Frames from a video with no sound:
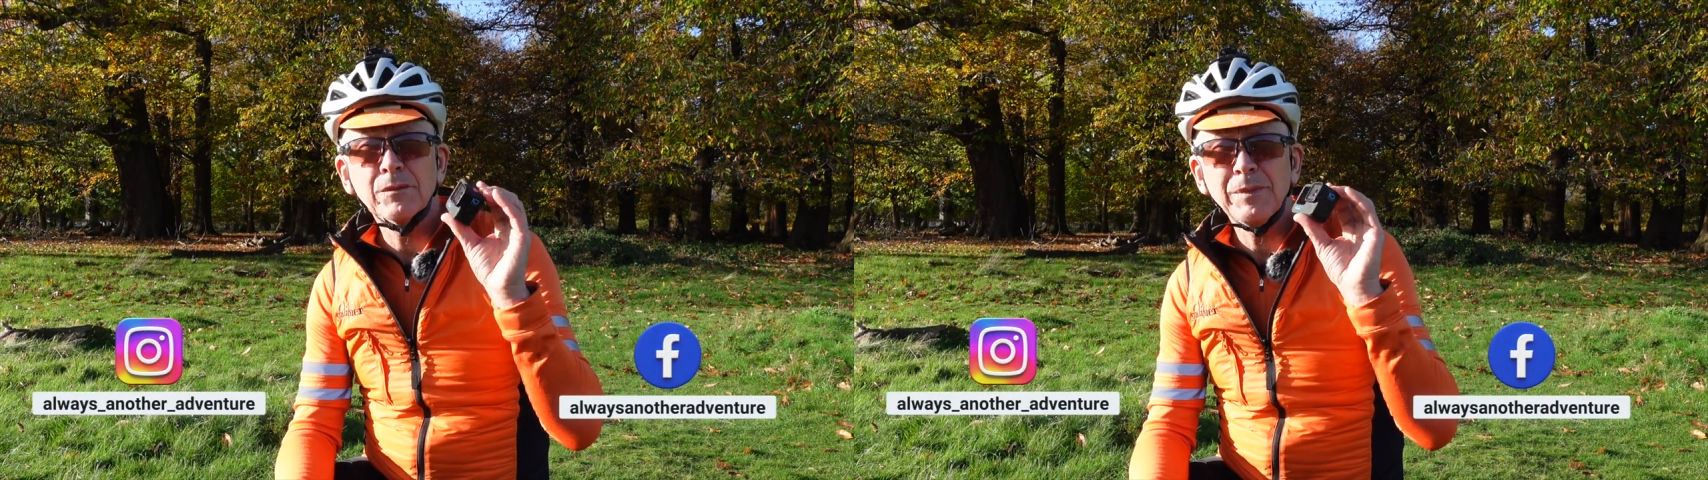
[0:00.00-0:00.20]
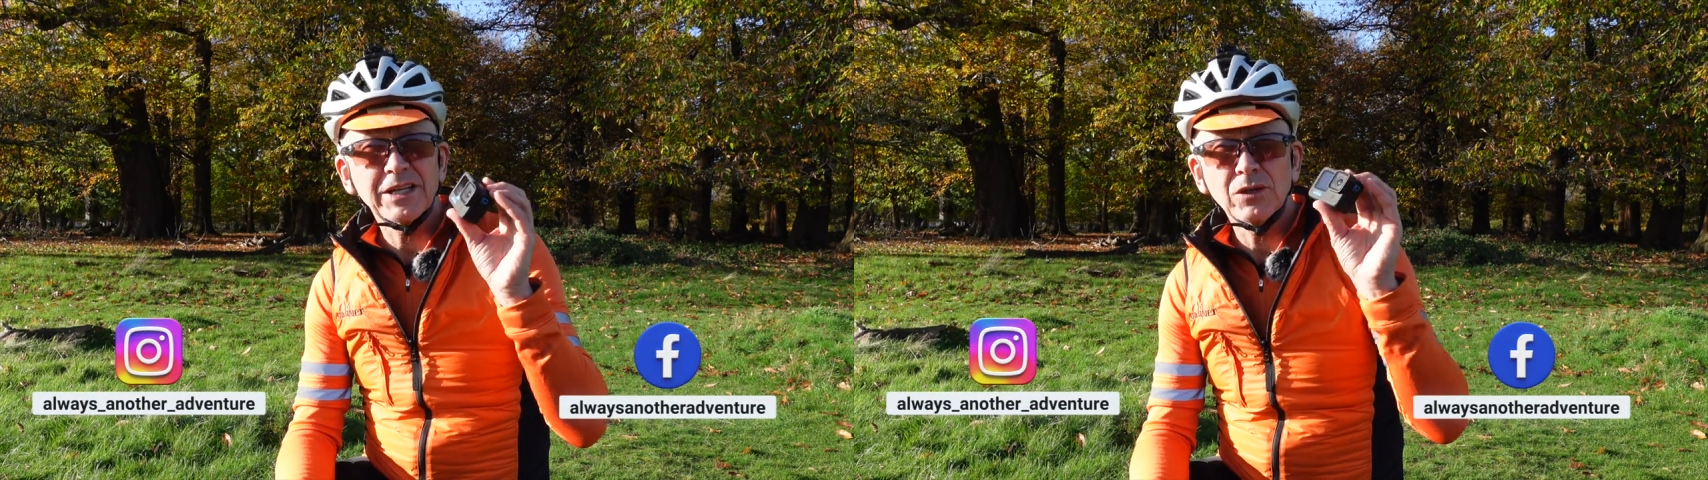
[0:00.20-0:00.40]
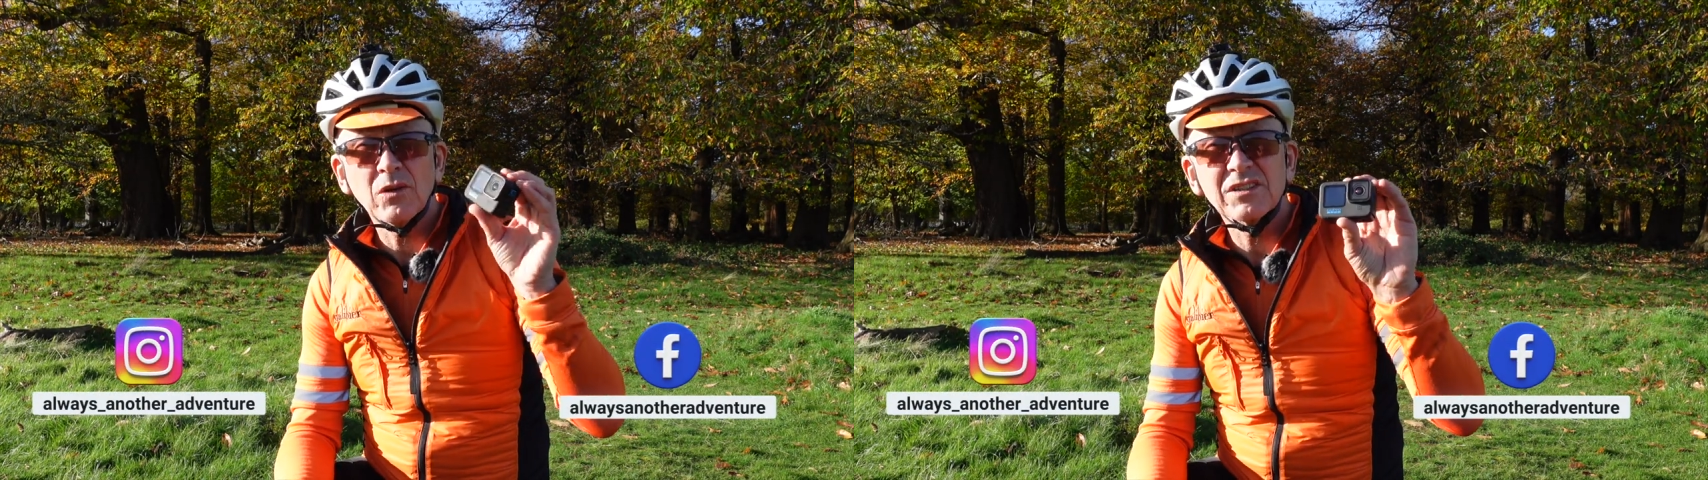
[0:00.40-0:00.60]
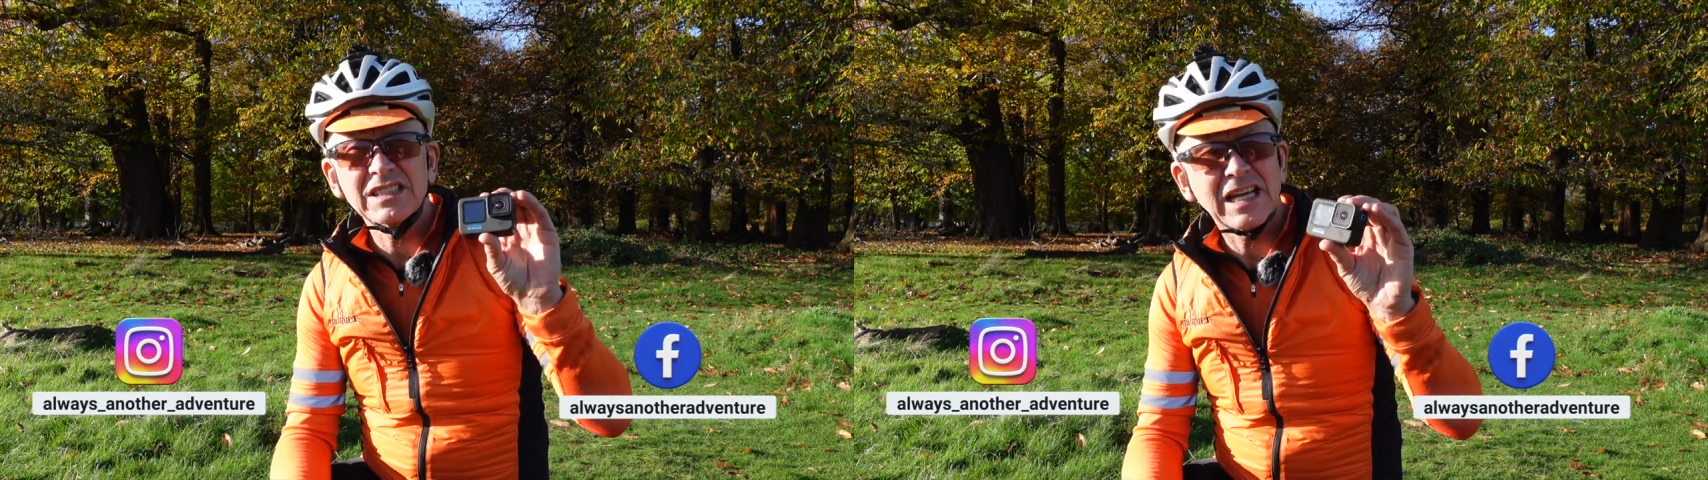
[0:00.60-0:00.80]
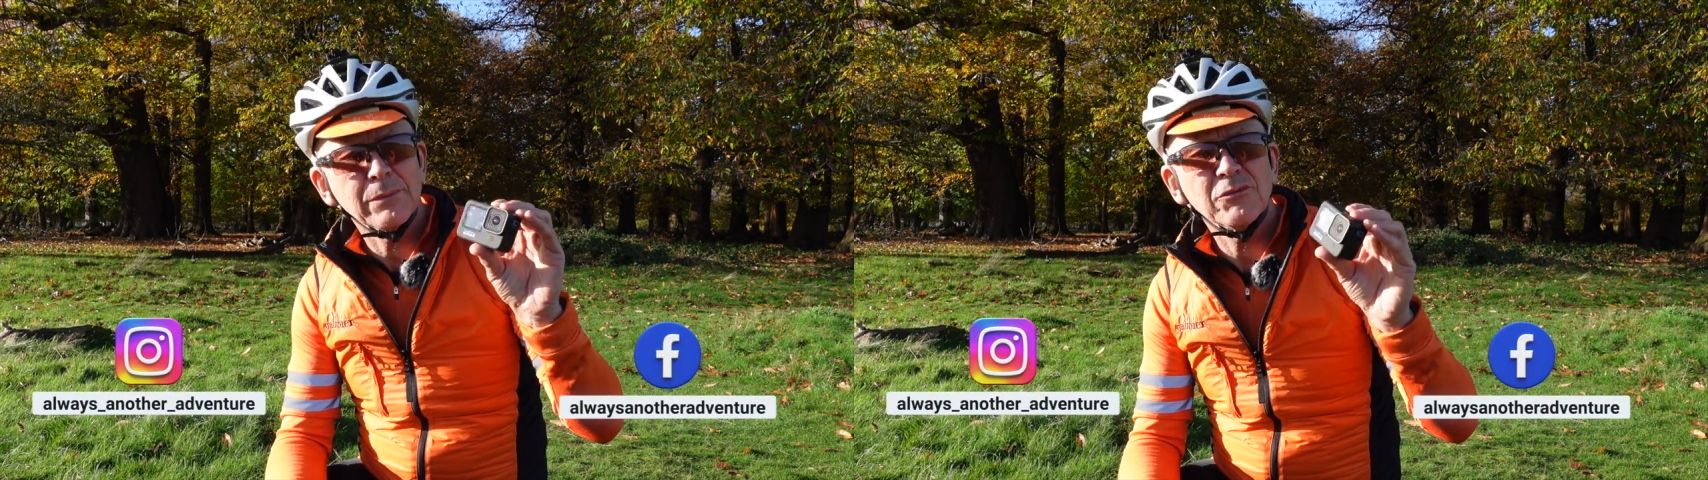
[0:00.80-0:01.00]
the better
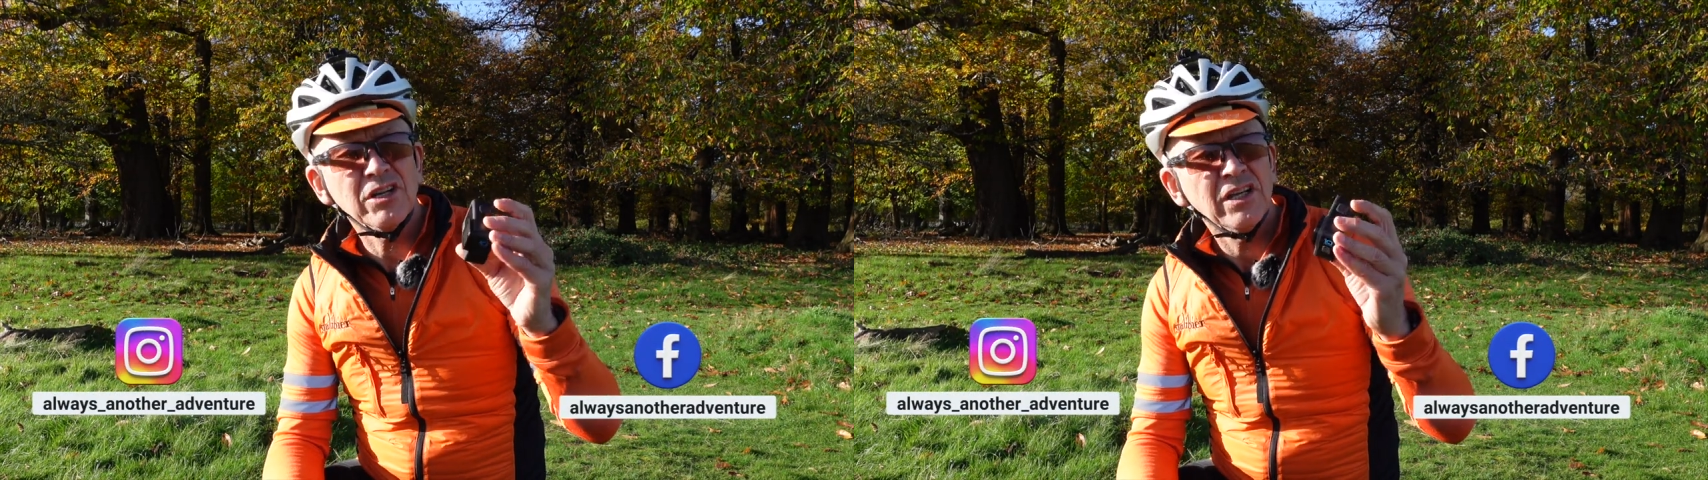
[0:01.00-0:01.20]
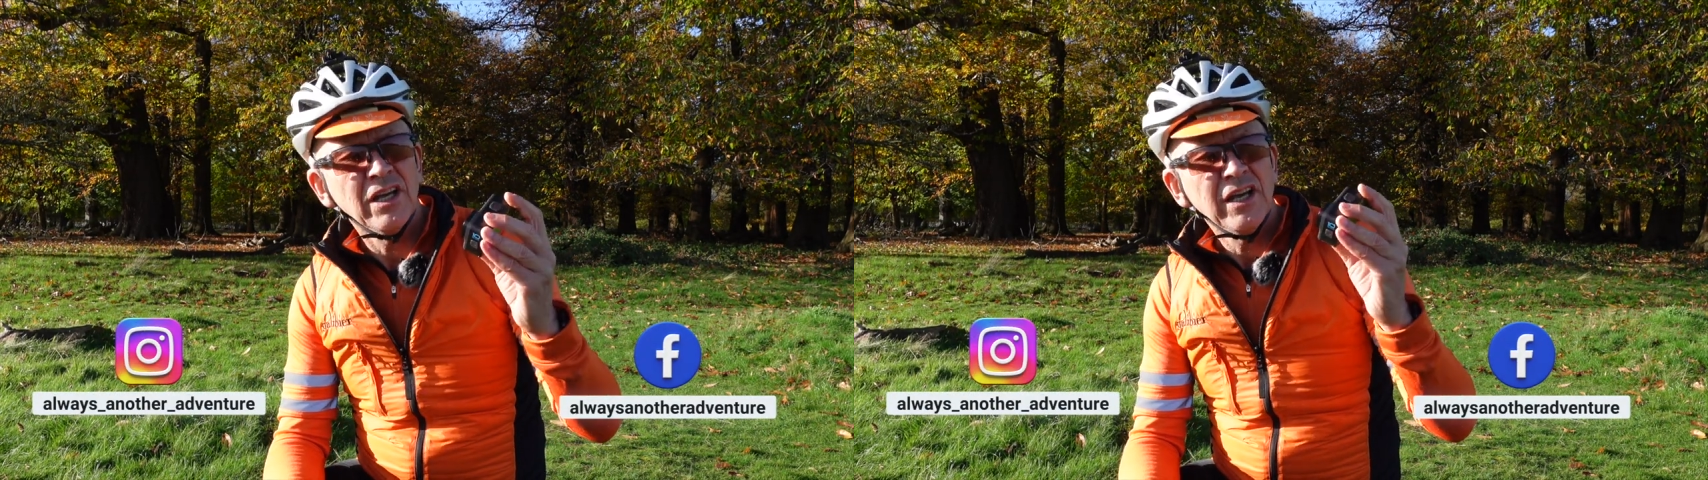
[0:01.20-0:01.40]
quality camera